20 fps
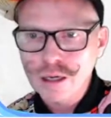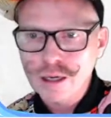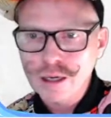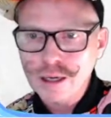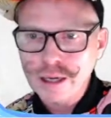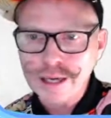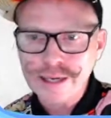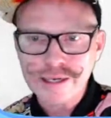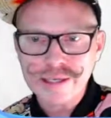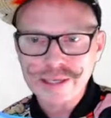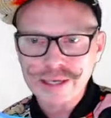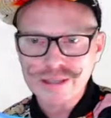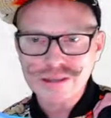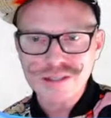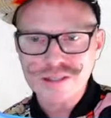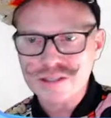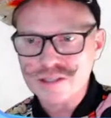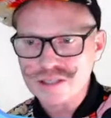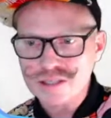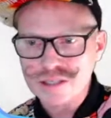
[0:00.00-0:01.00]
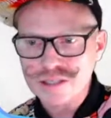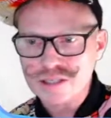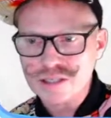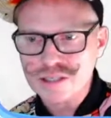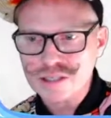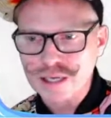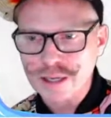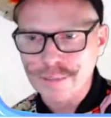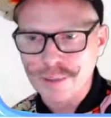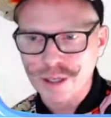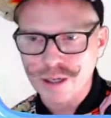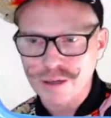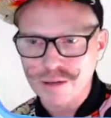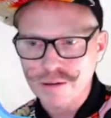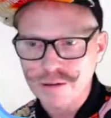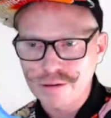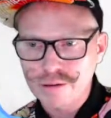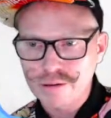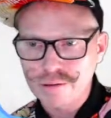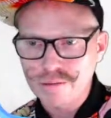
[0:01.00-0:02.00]
And again, this is just a demo.
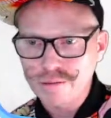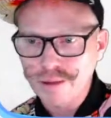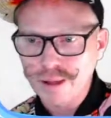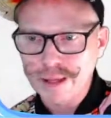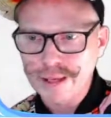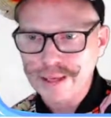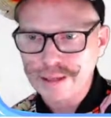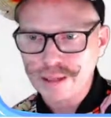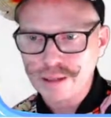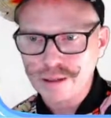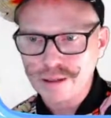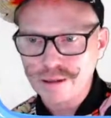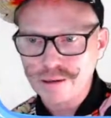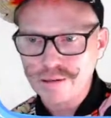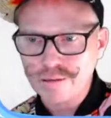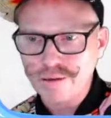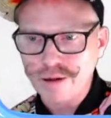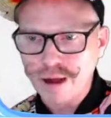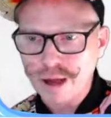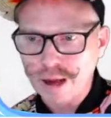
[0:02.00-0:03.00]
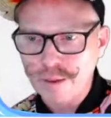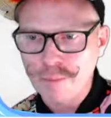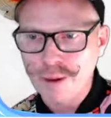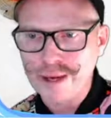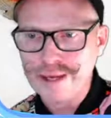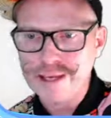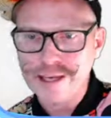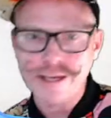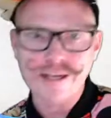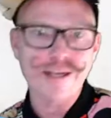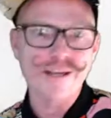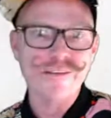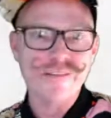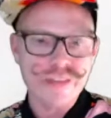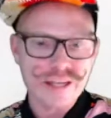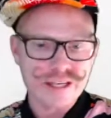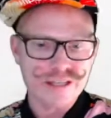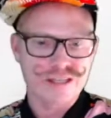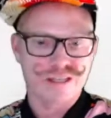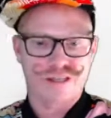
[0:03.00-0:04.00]
Like, am I getting
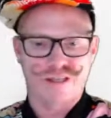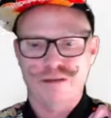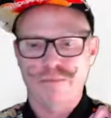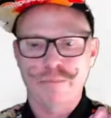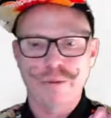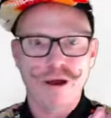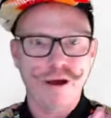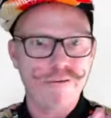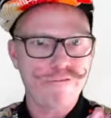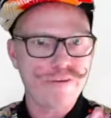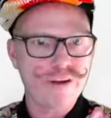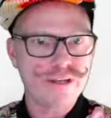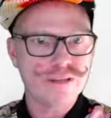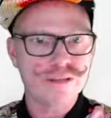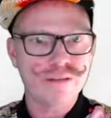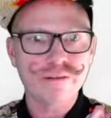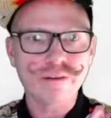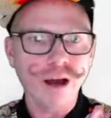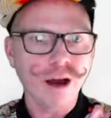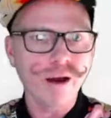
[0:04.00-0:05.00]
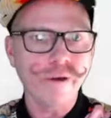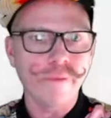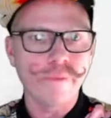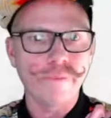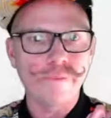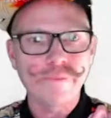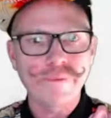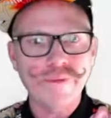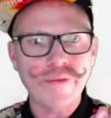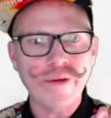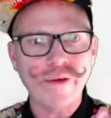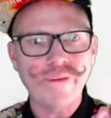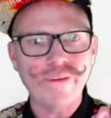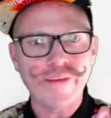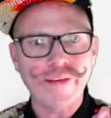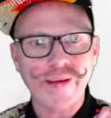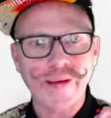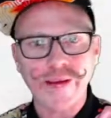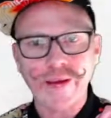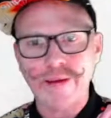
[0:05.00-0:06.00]
this perfect? No, don't
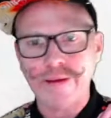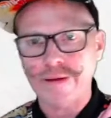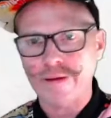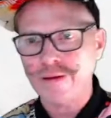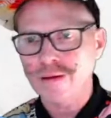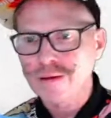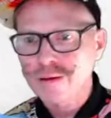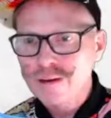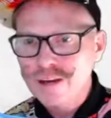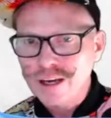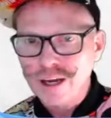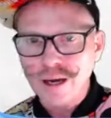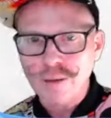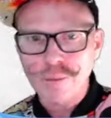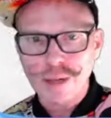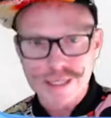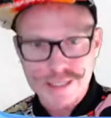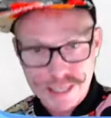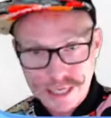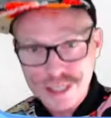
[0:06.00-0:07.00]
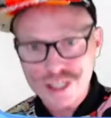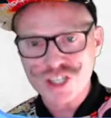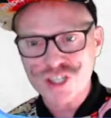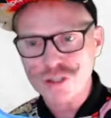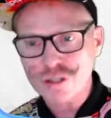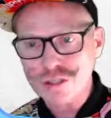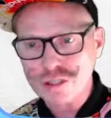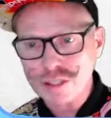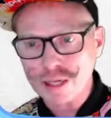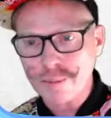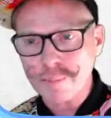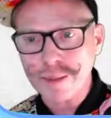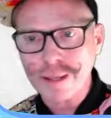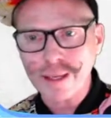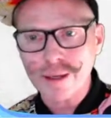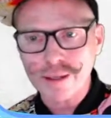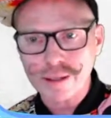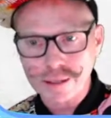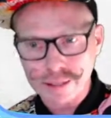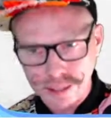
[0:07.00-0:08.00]
care. Am I teaching you
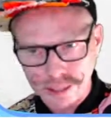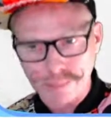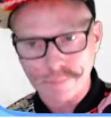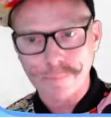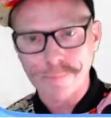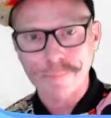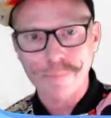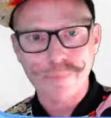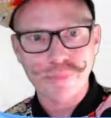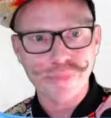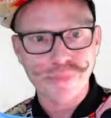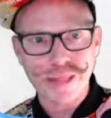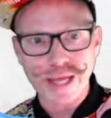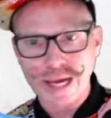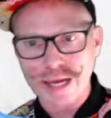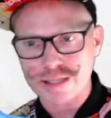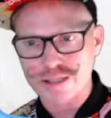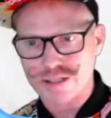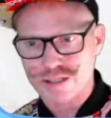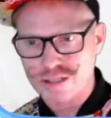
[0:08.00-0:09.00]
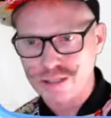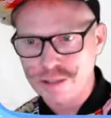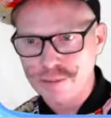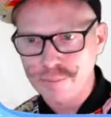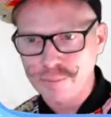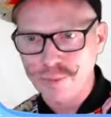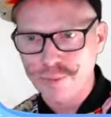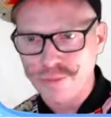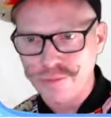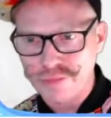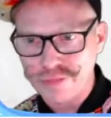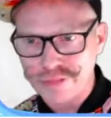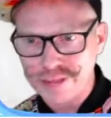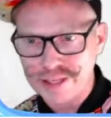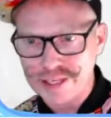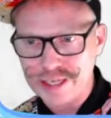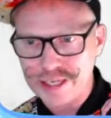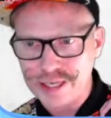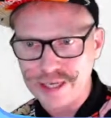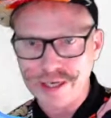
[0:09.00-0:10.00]
something? Yep, that's the important thing
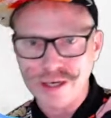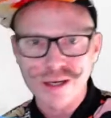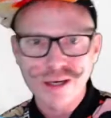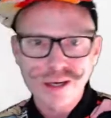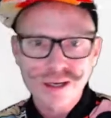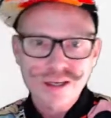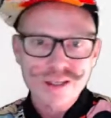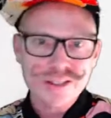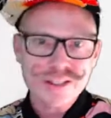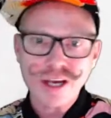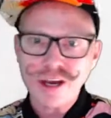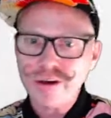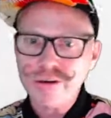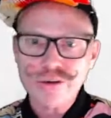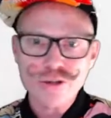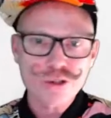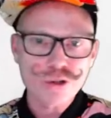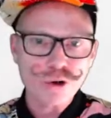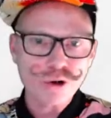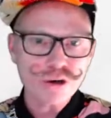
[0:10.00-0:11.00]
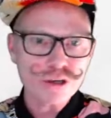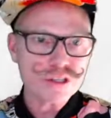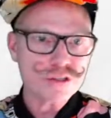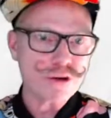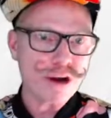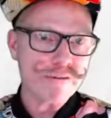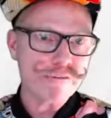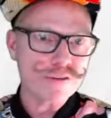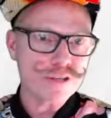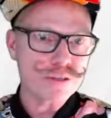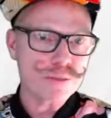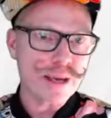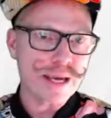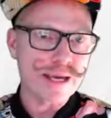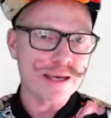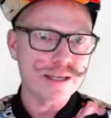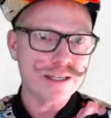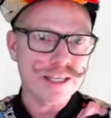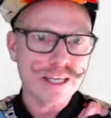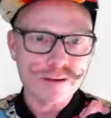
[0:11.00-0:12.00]
here. So draw as rough as
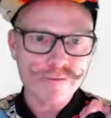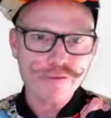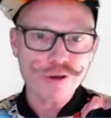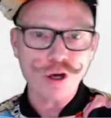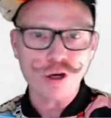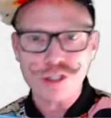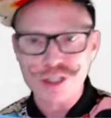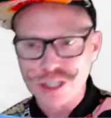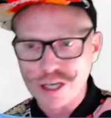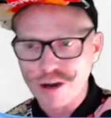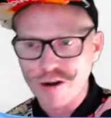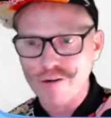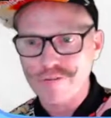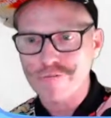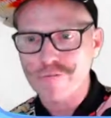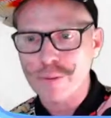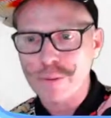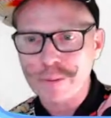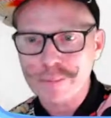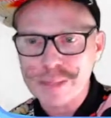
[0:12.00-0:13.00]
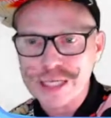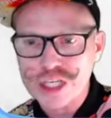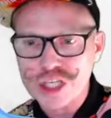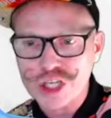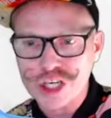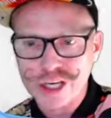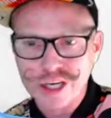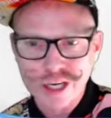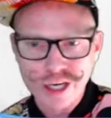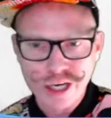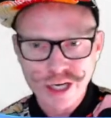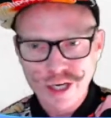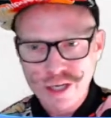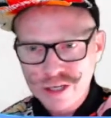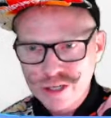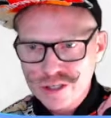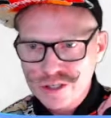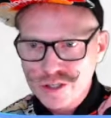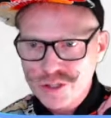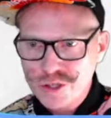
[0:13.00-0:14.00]
me. Give yourself permission
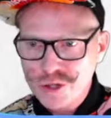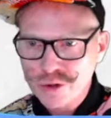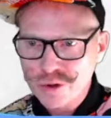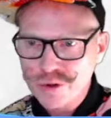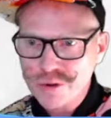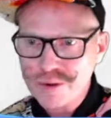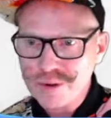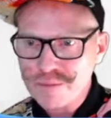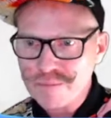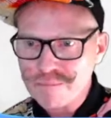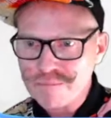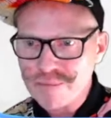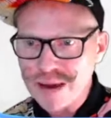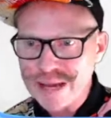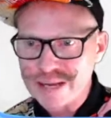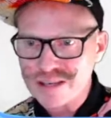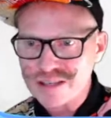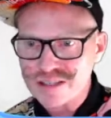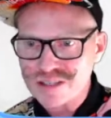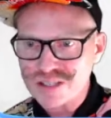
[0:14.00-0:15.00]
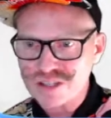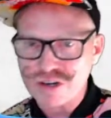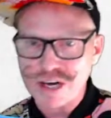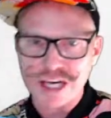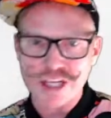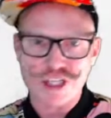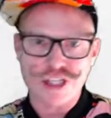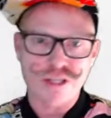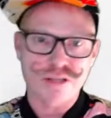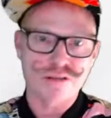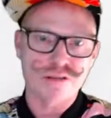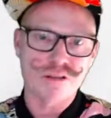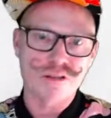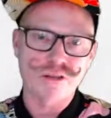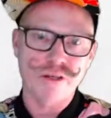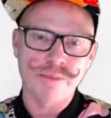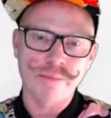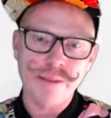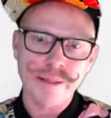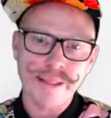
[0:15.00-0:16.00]
to make it scratchy and
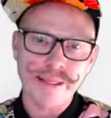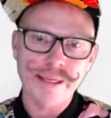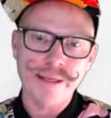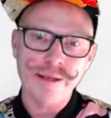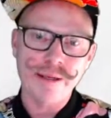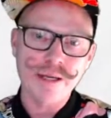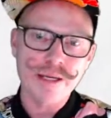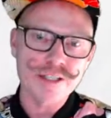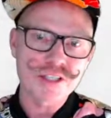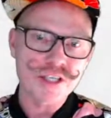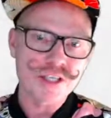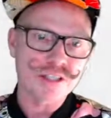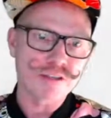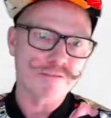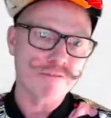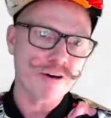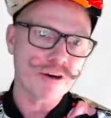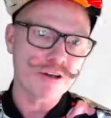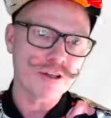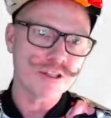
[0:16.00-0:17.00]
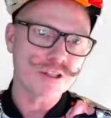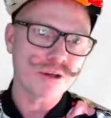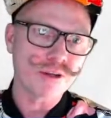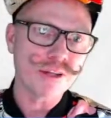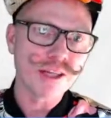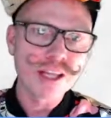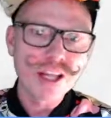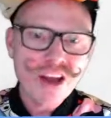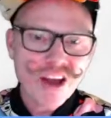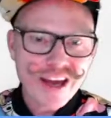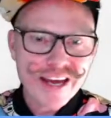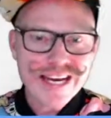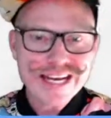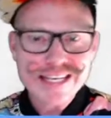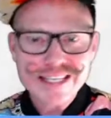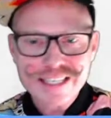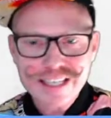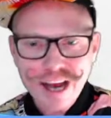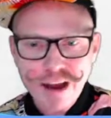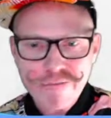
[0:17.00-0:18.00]
scribbly. Just focus on learning
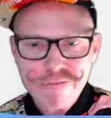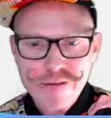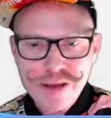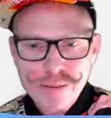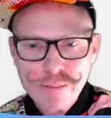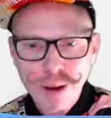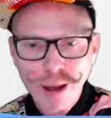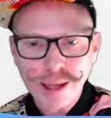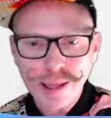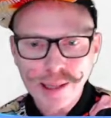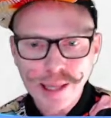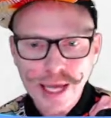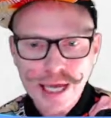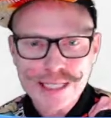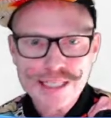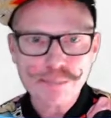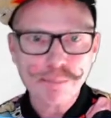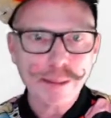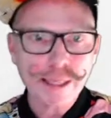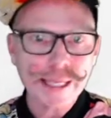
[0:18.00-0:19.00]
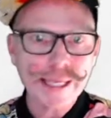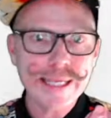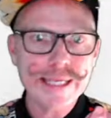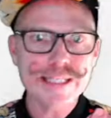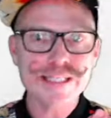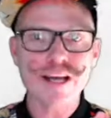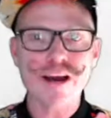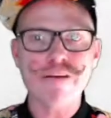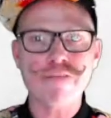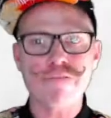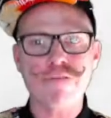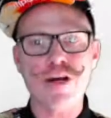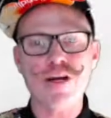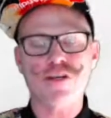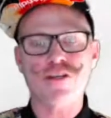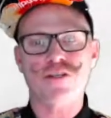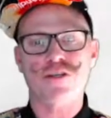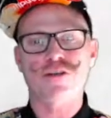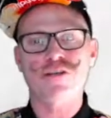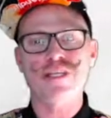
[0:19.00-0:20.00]
stuff in my class, please. Don't
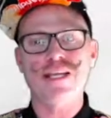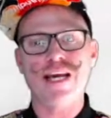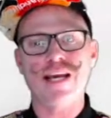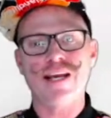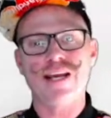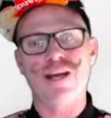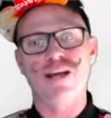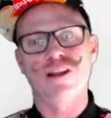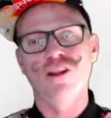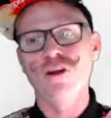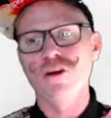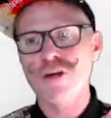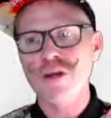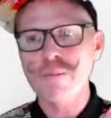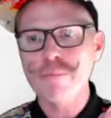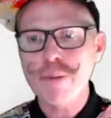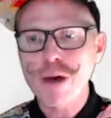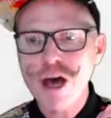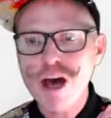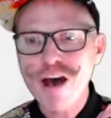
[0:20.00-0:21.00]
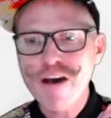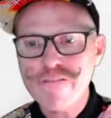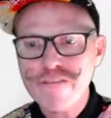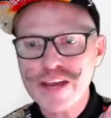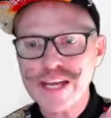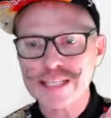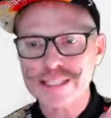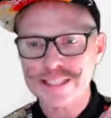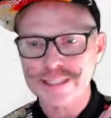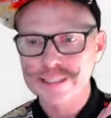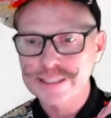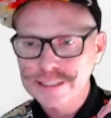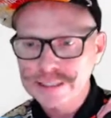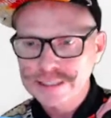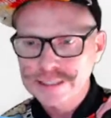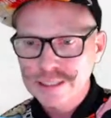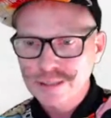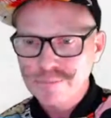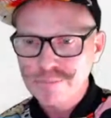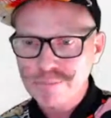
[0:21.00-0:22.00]
focus on getting it looking perfect,
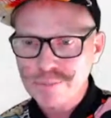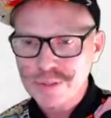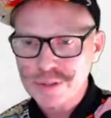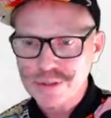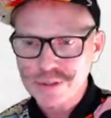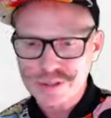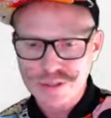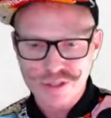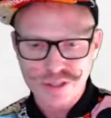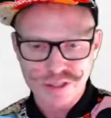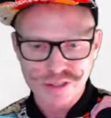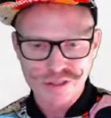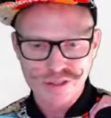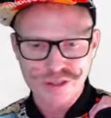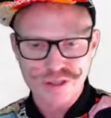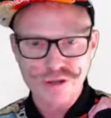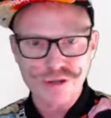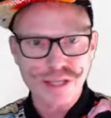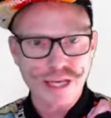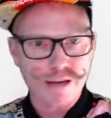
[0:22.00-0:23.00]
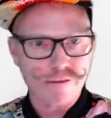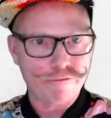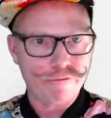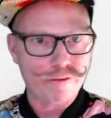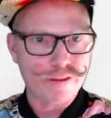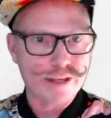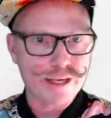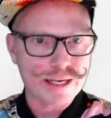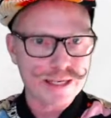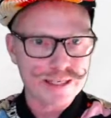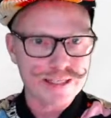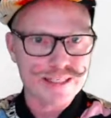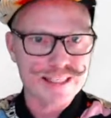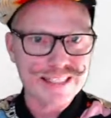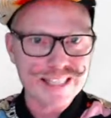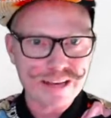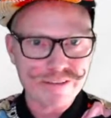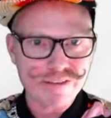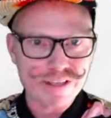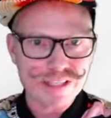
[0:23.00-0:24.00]
because you can do that for the next
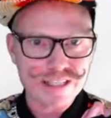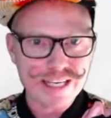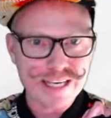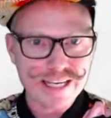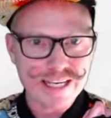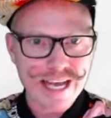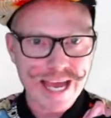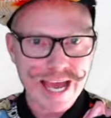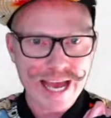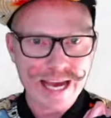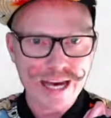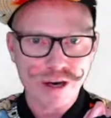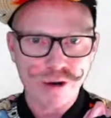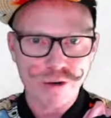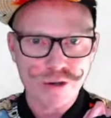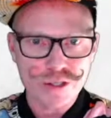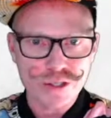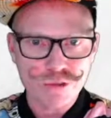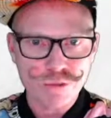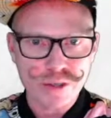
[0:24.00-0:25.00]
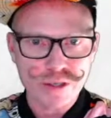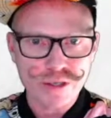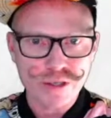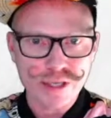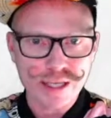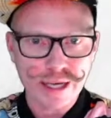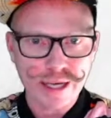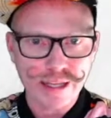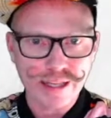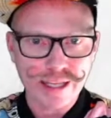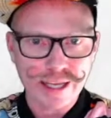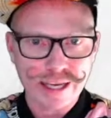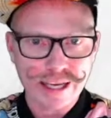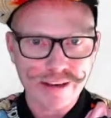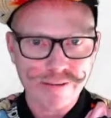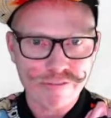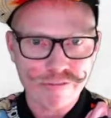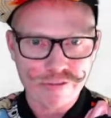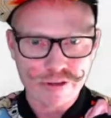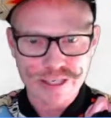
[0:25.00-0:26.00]
17 hours when you color
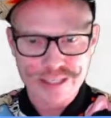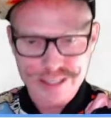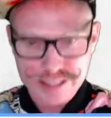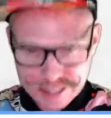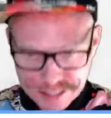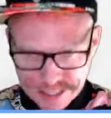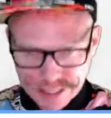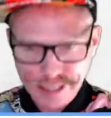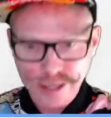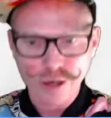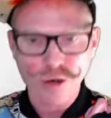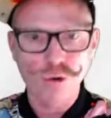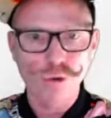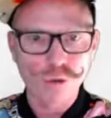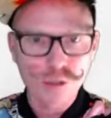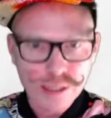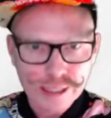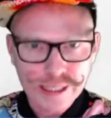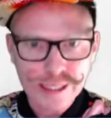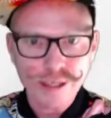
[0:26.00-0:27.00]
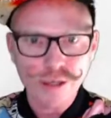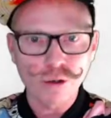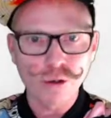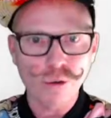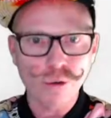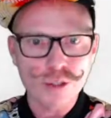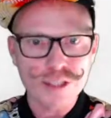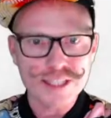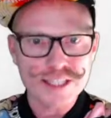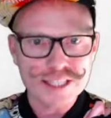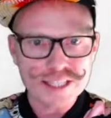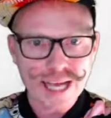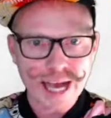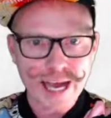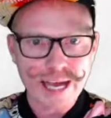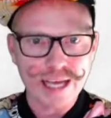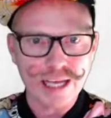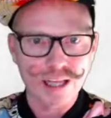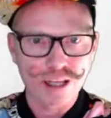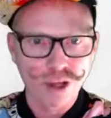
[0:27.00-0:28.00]
every single little
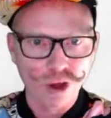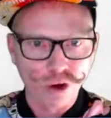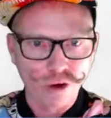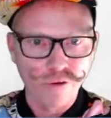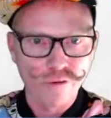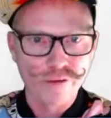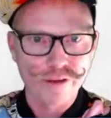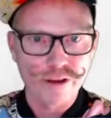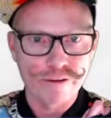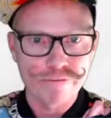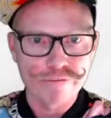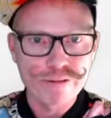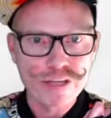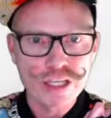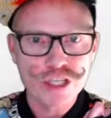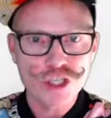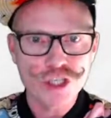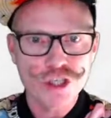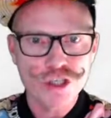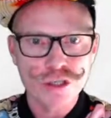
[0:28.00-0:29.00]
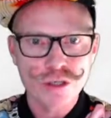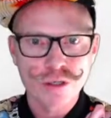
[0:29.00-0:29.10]
scale on a fish